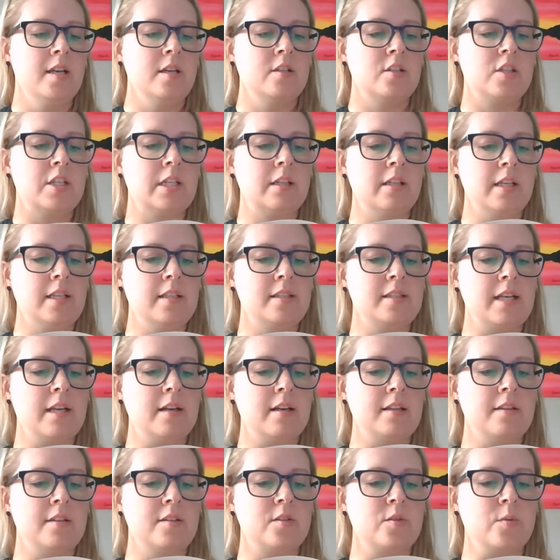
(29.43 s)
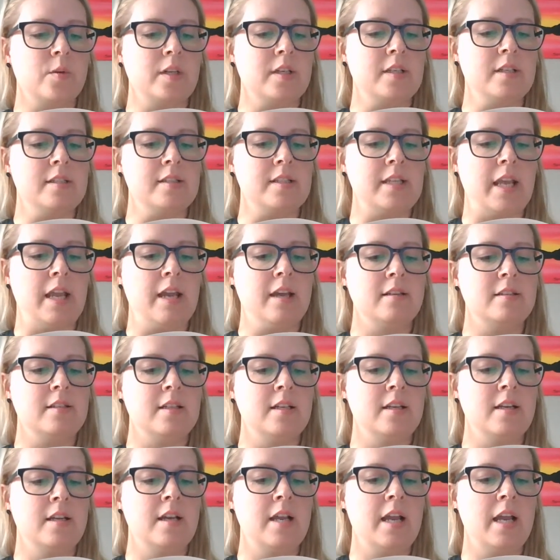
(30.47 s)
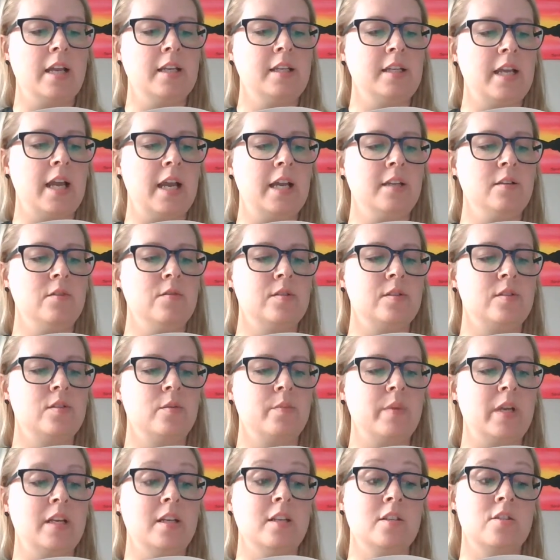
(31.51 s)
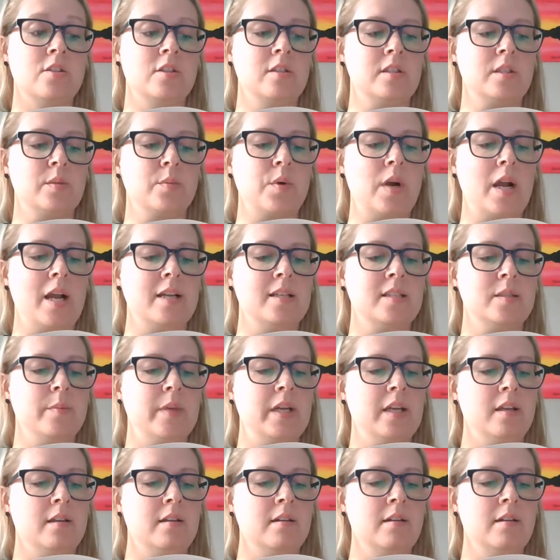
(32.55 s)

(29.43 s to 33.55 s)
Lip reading: She glanced down at the sword in his hand. And yet you still managed to surprise me.